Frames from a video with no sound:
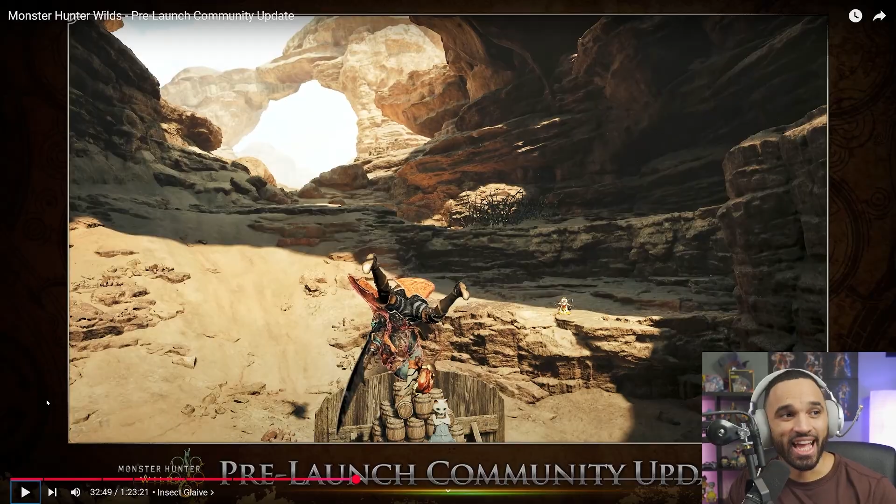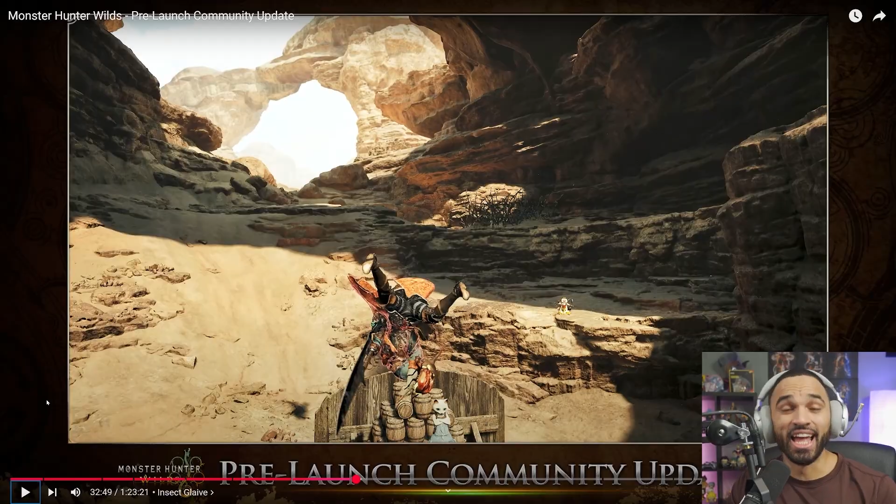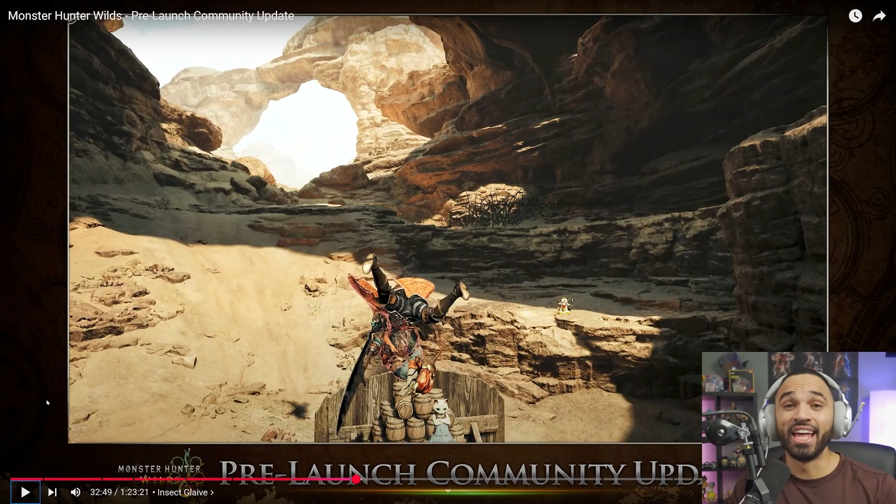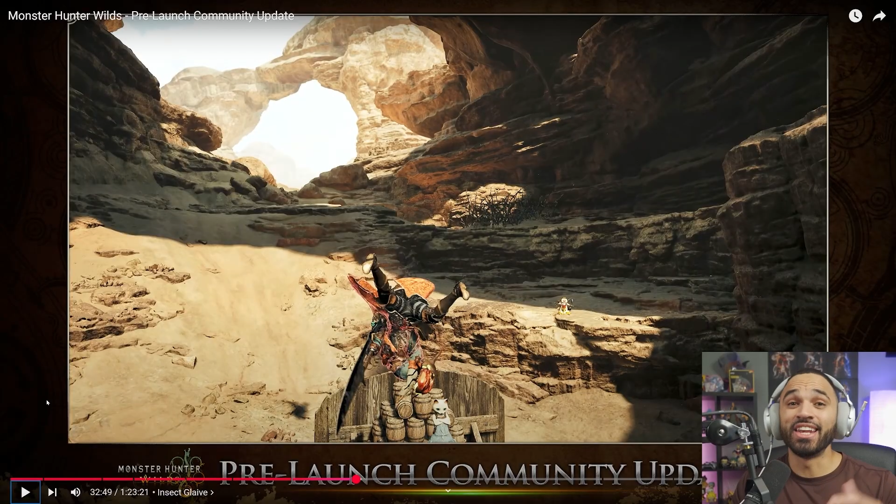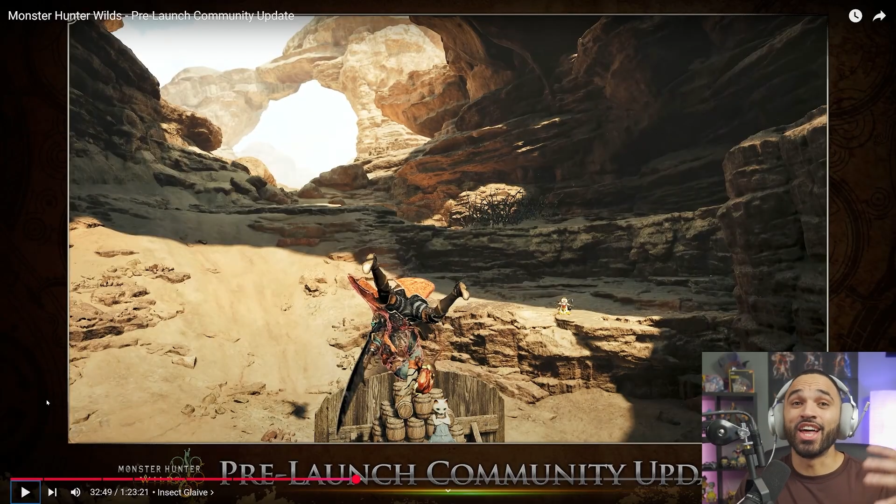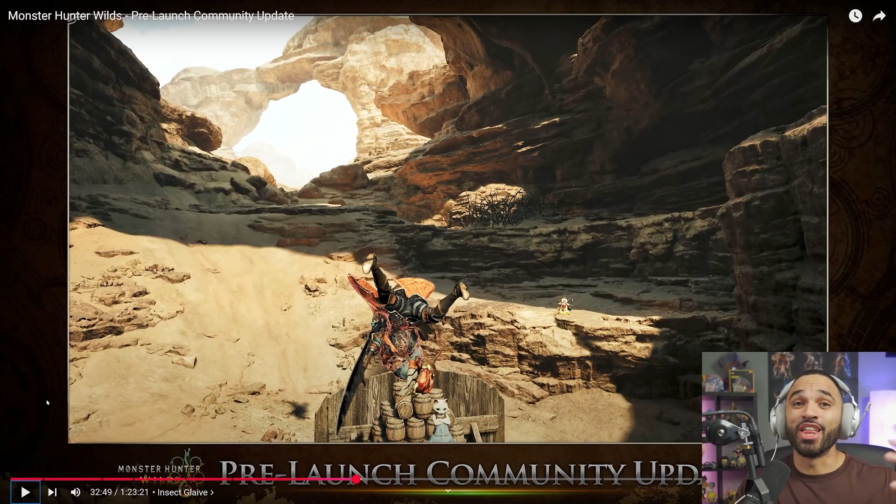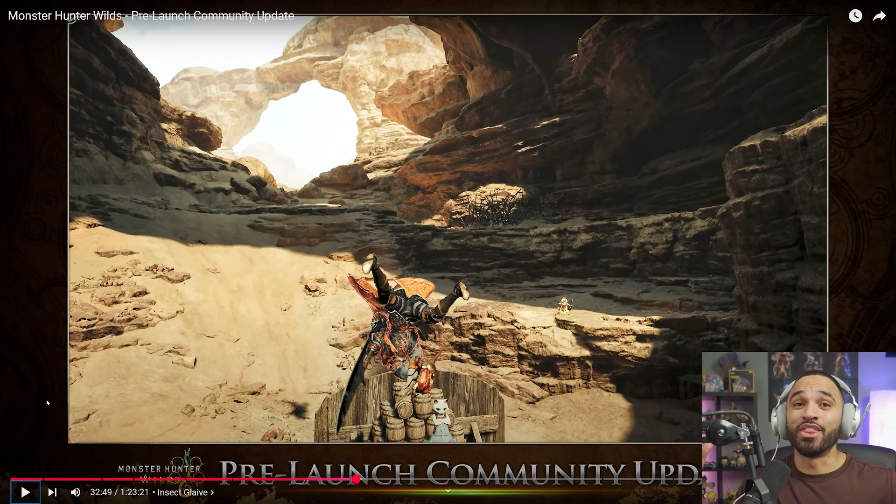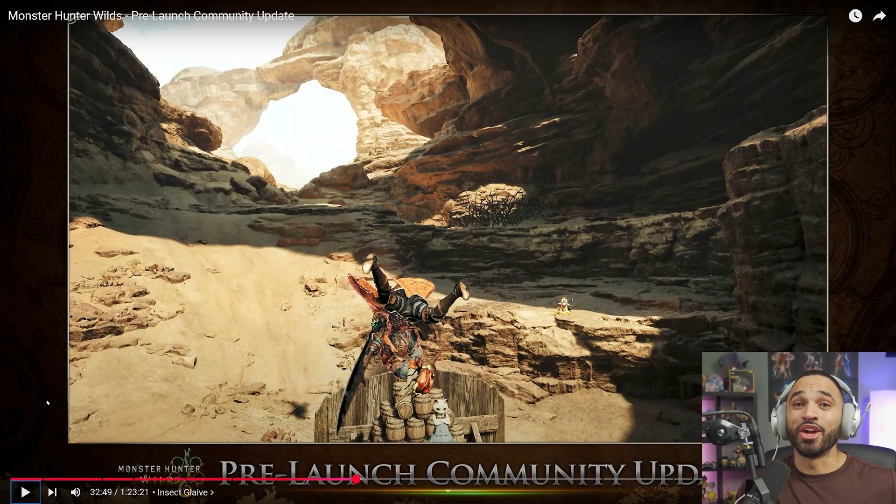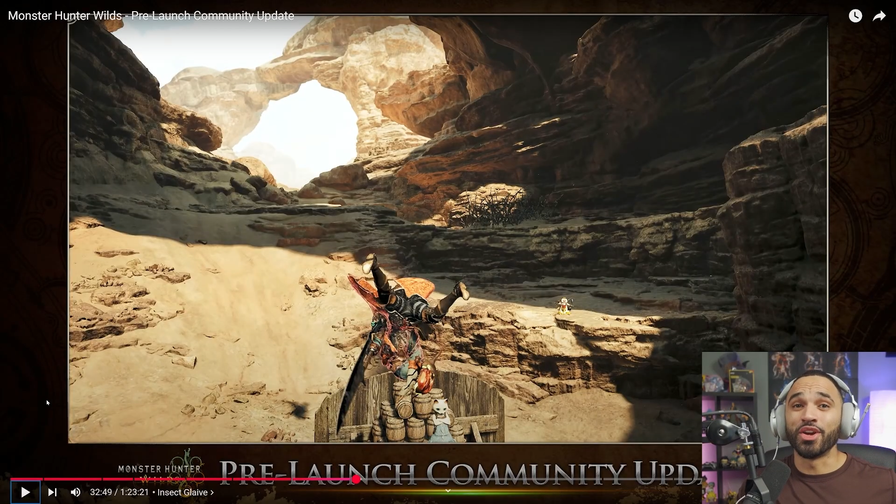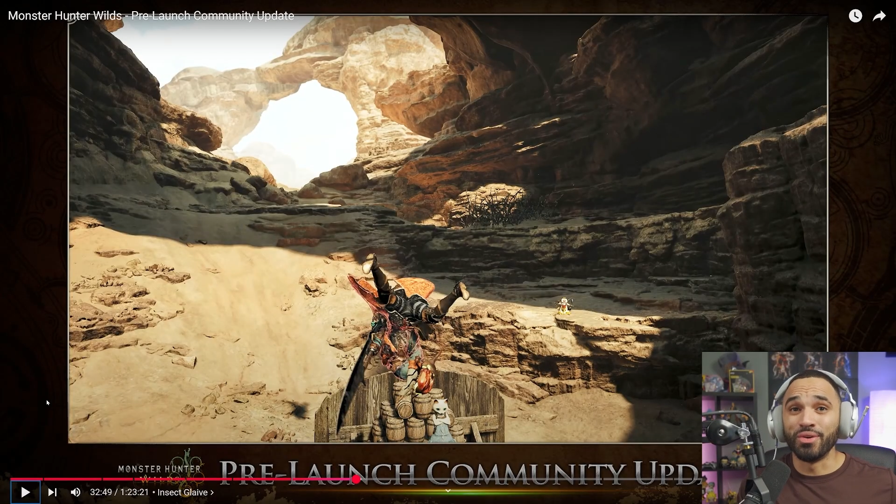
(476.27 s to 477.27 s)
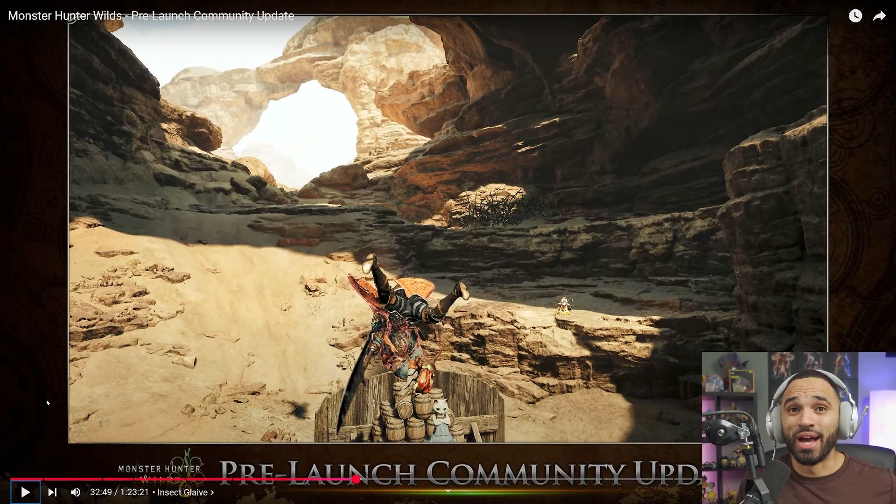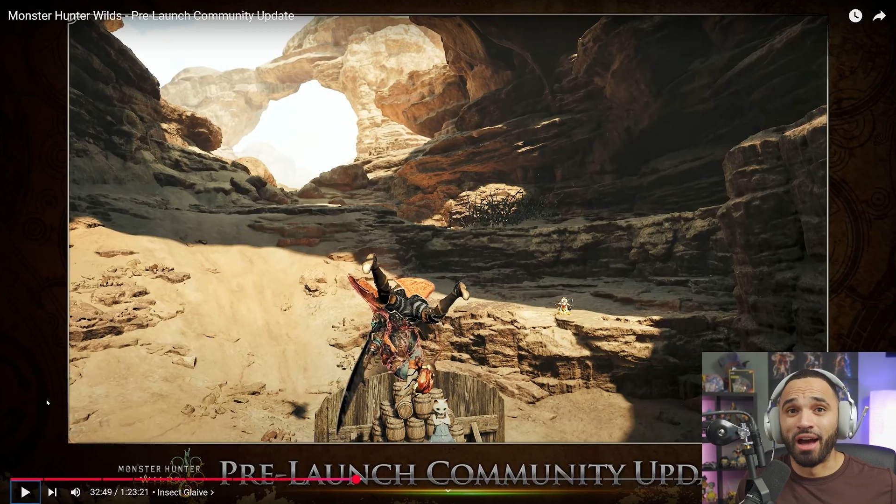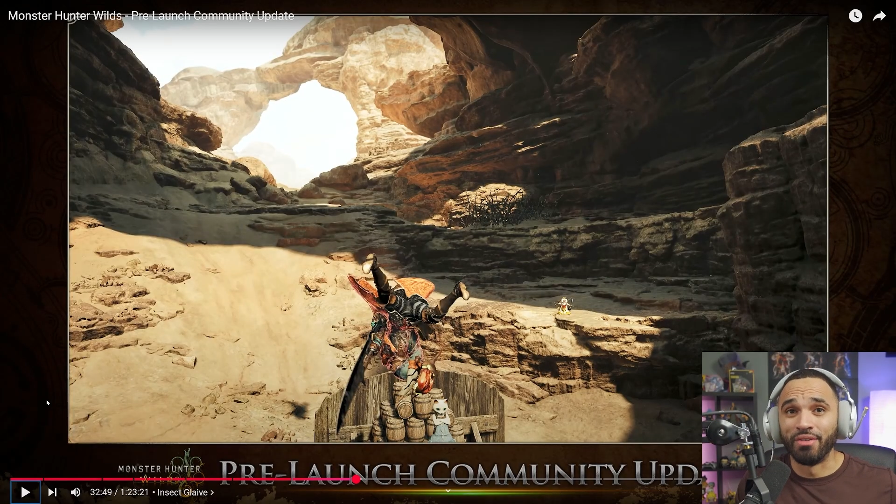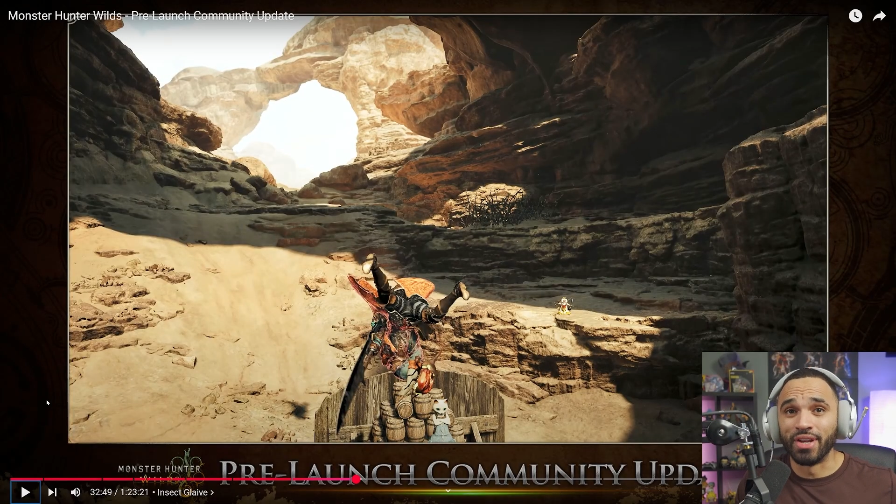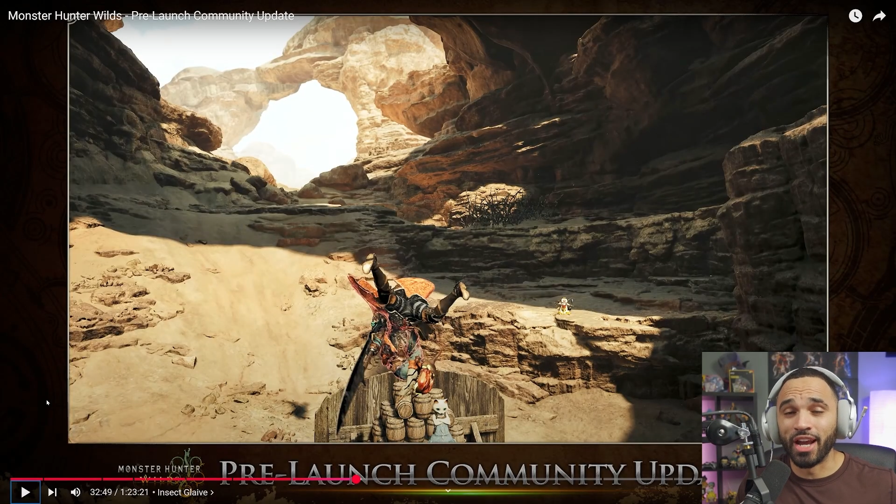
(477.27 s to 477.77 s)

And there you have it.